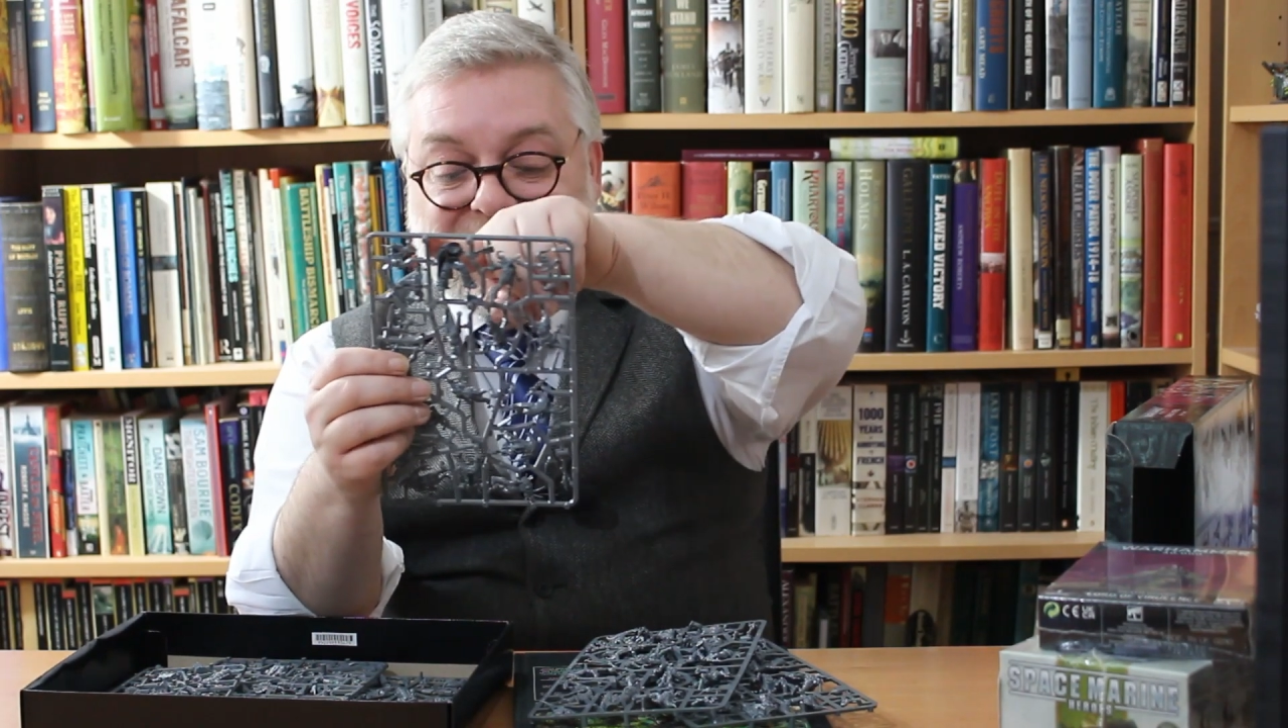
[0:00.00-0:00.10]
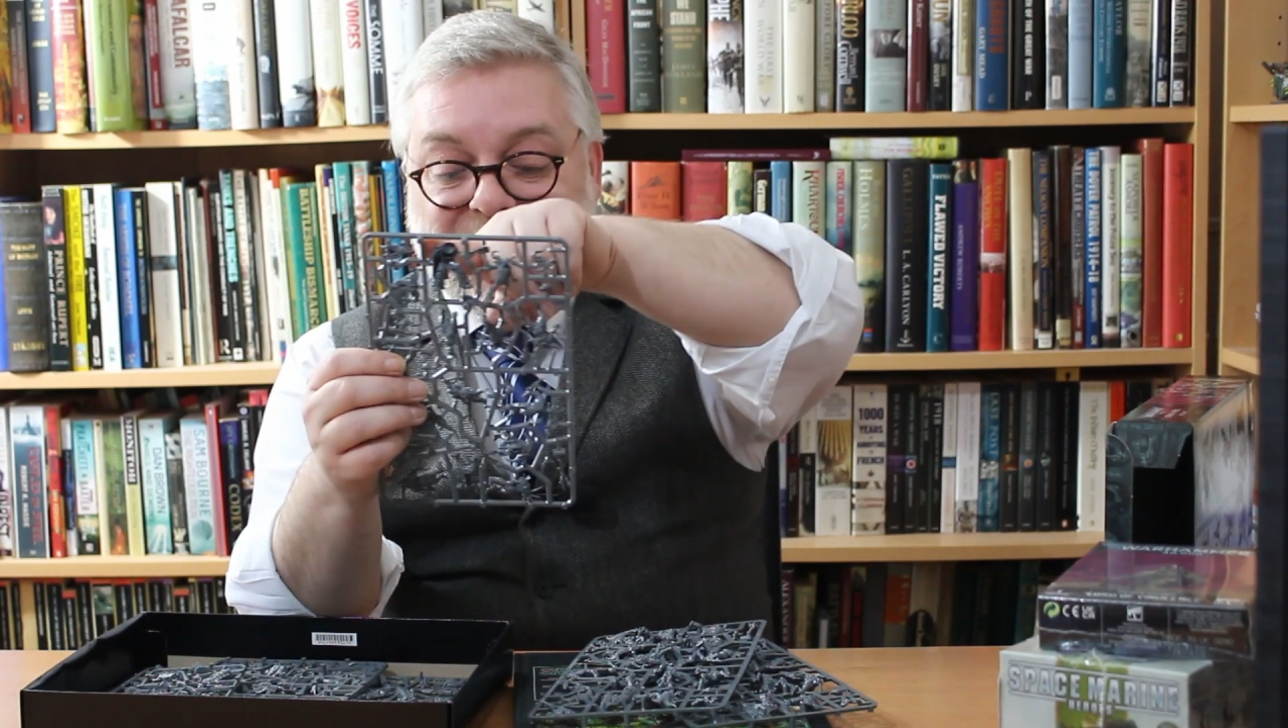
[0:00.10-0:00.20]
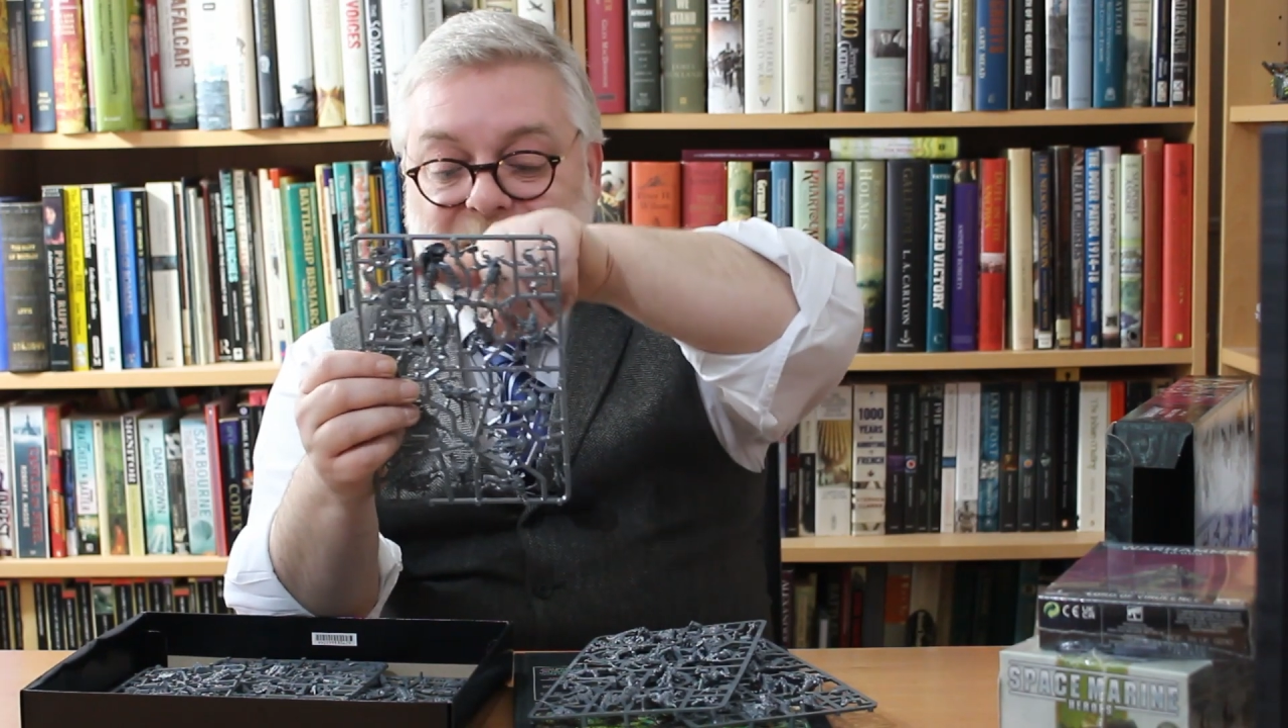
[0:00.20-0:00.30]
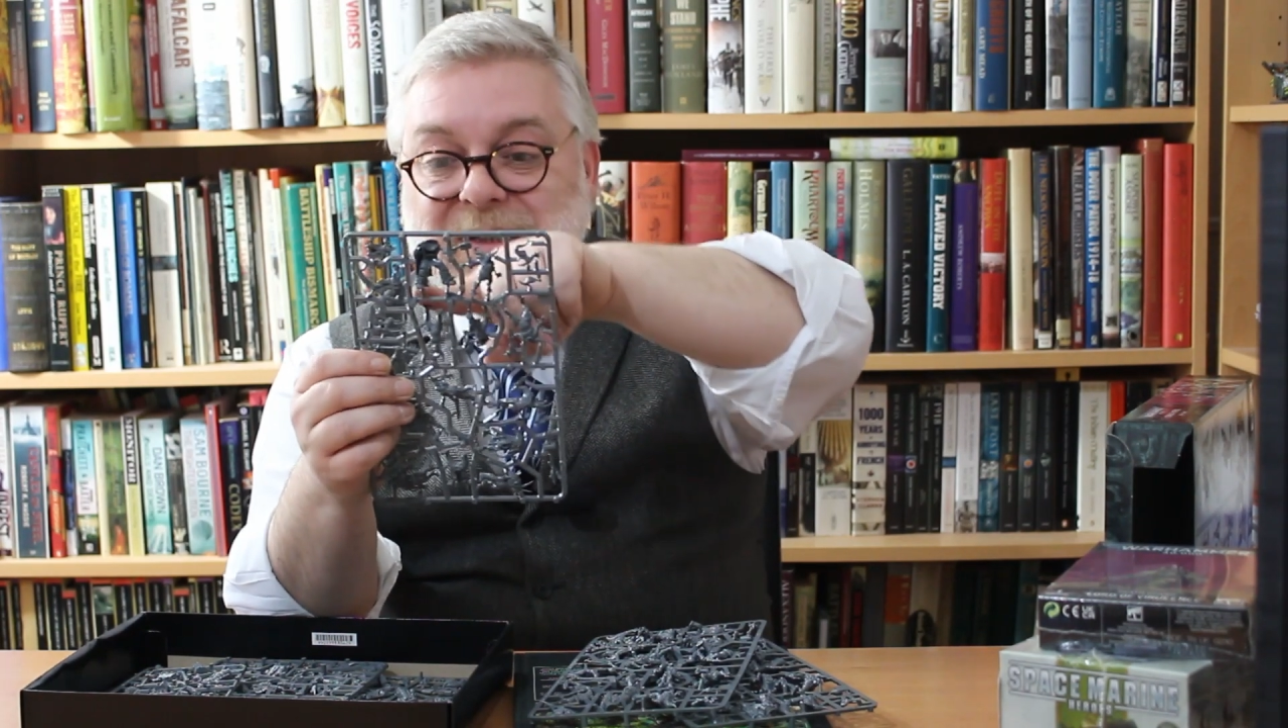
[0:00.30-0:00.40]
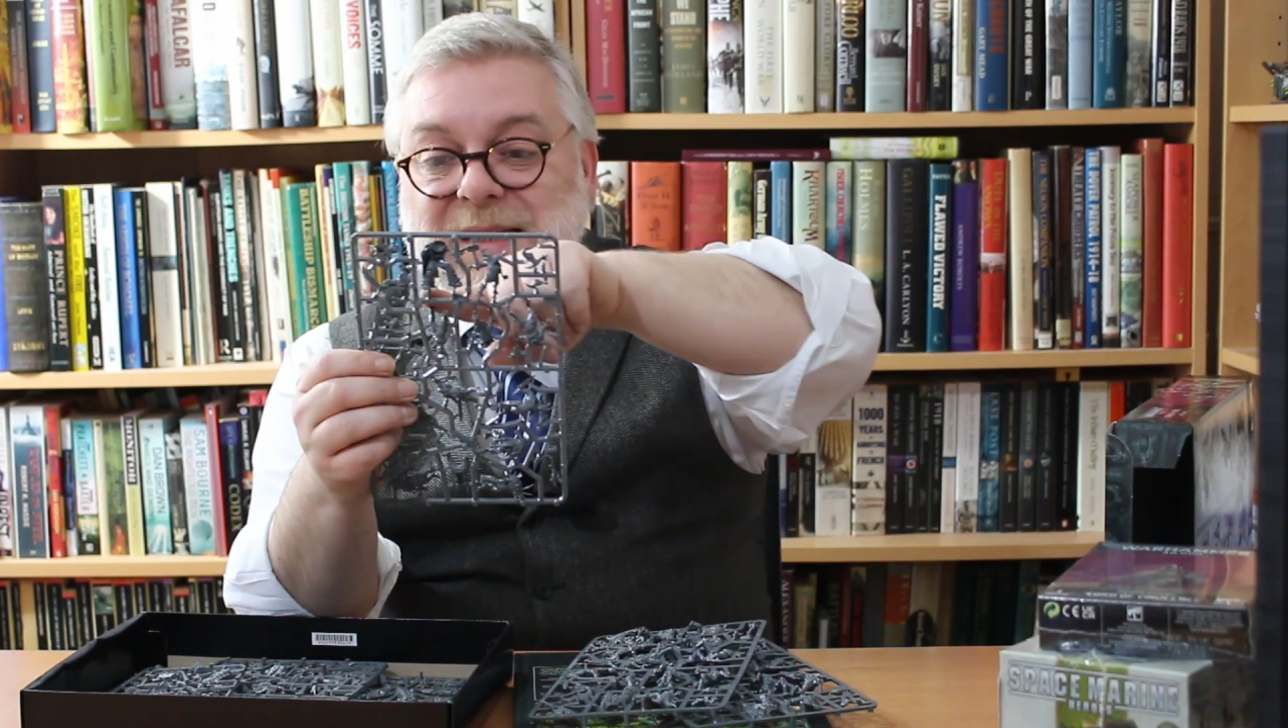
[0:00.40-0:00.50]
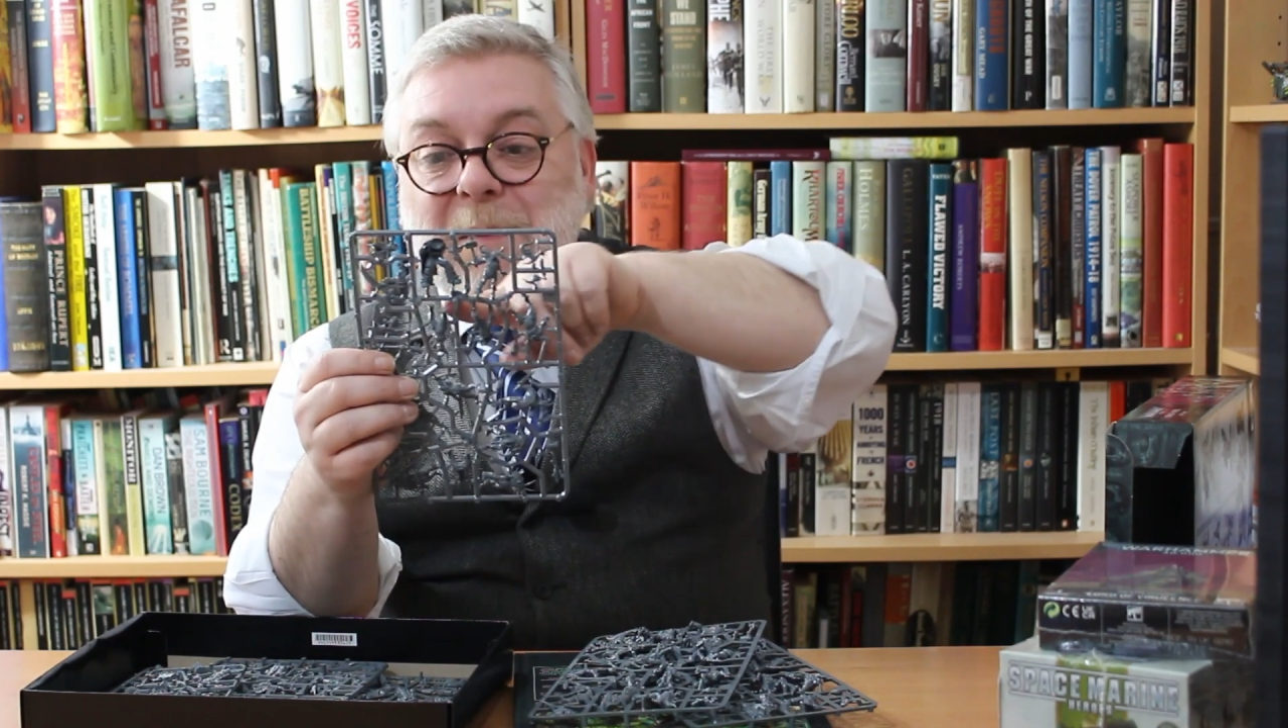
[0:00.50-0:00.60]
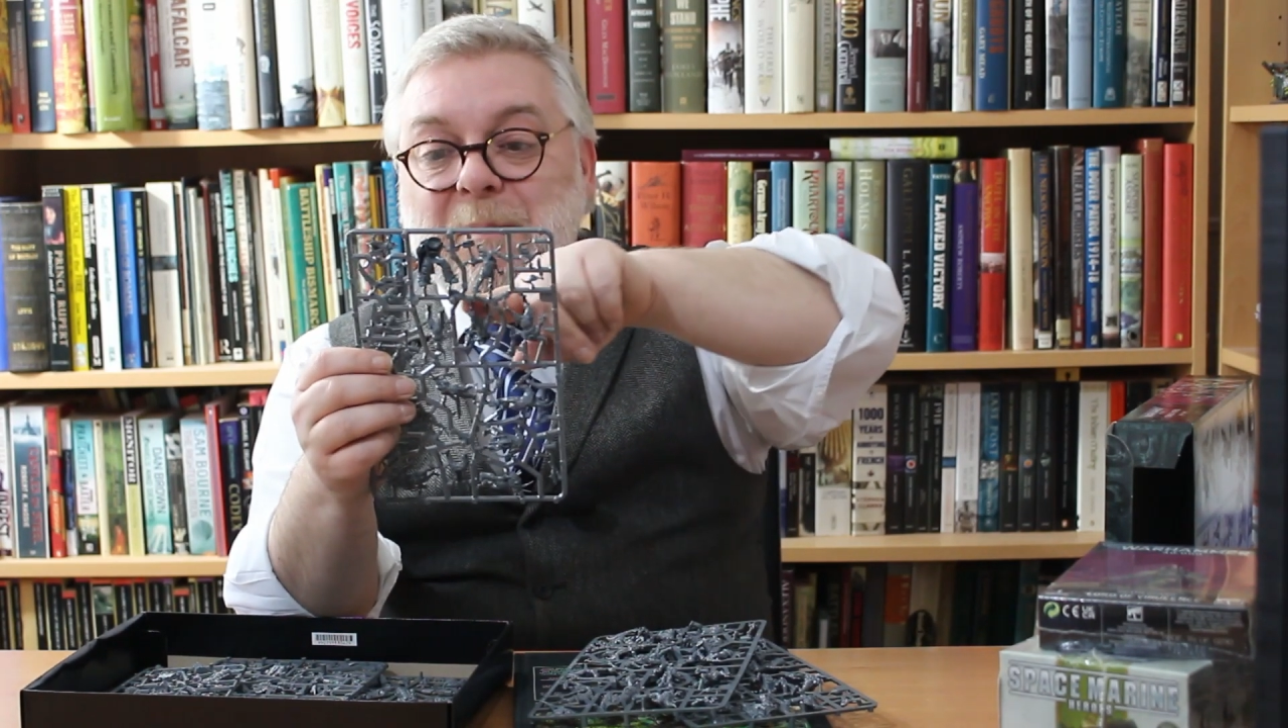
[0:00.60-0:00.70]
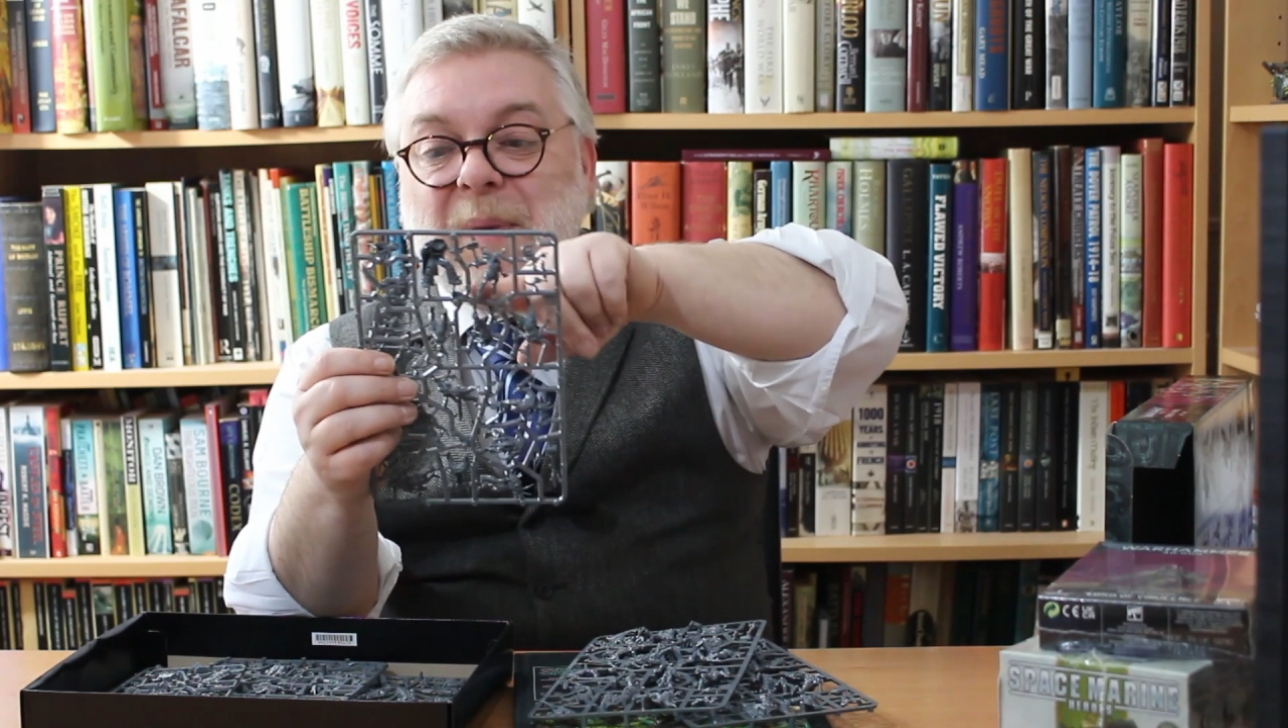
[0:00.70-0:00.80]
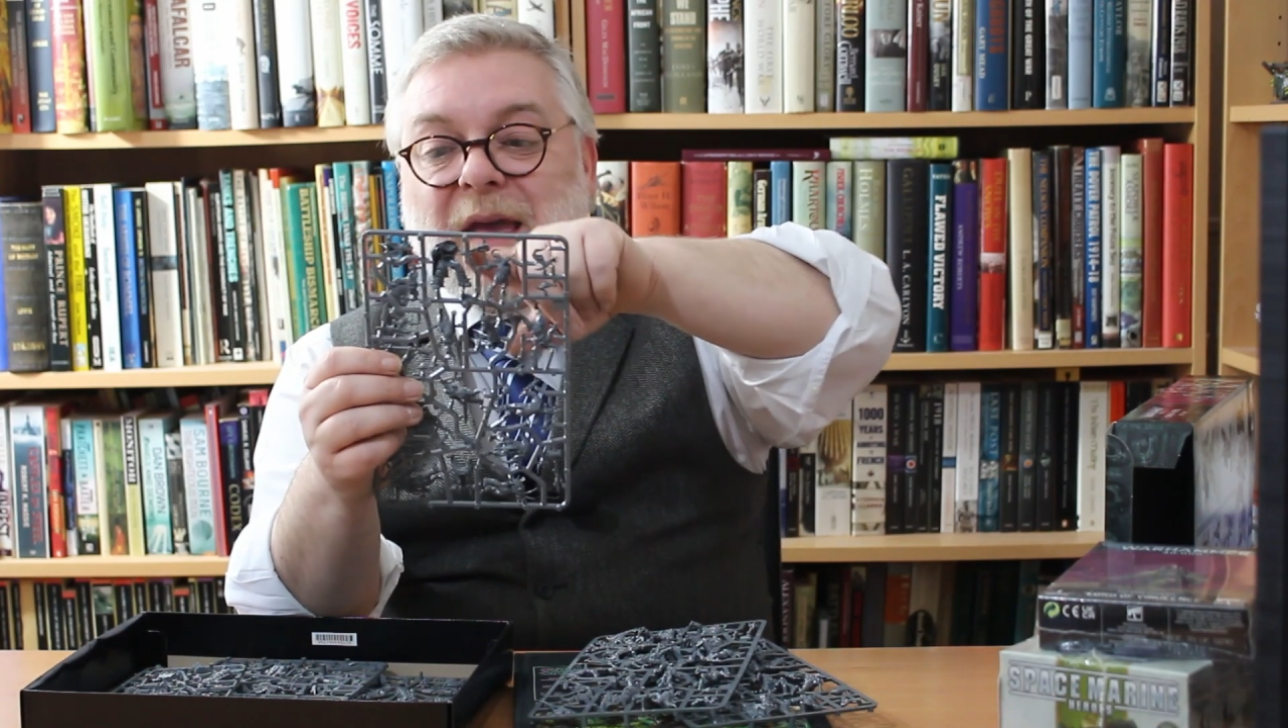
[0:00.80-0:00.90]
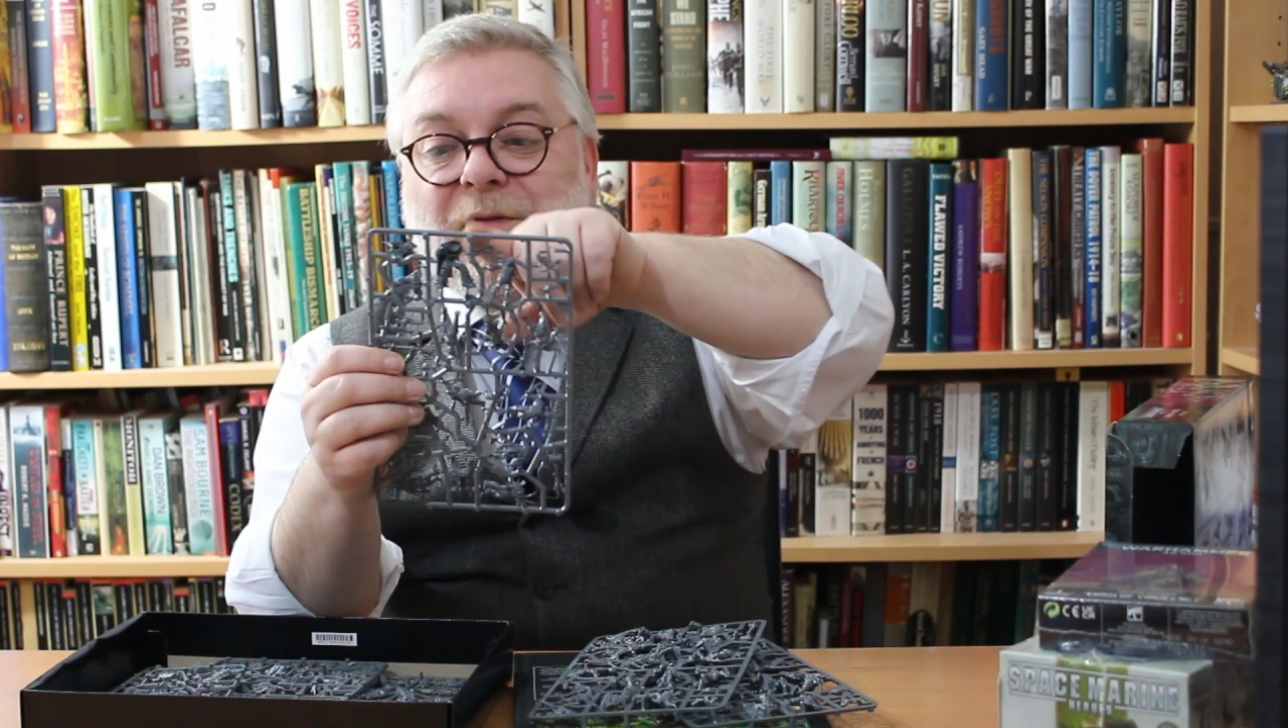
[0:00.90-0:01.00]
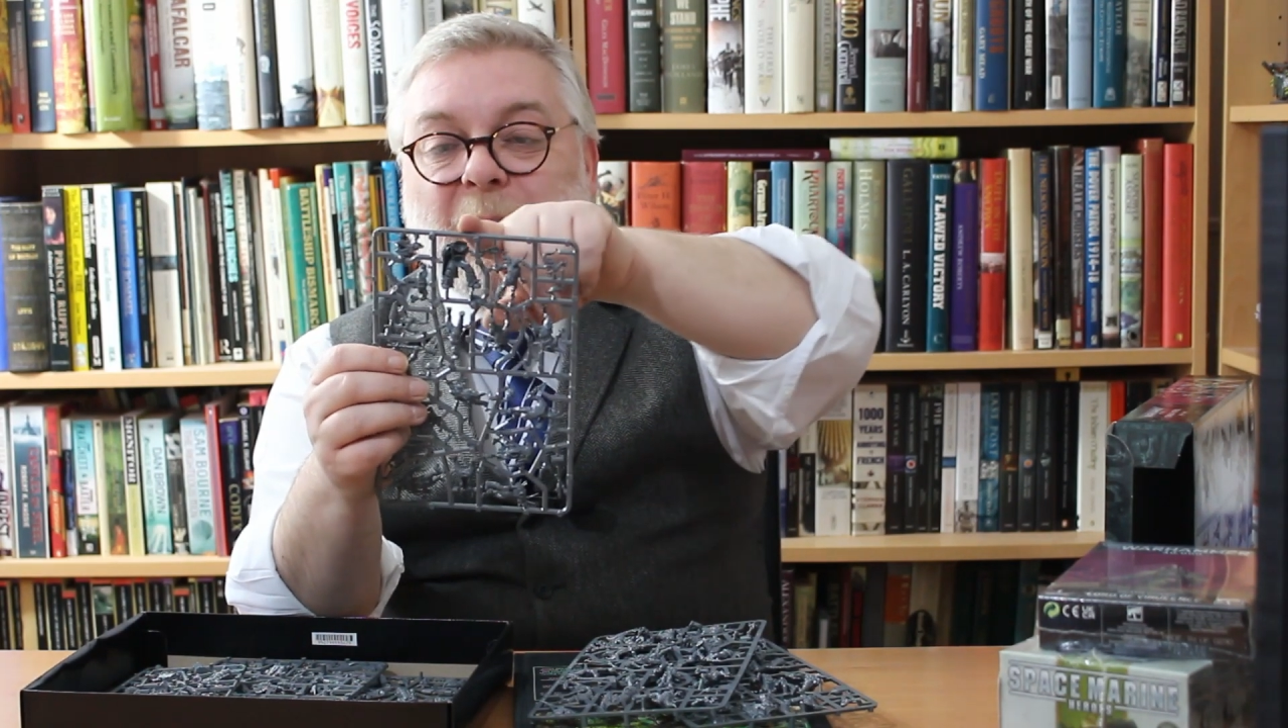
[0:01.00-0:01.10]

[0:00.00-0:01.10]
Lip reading: There is a bit of a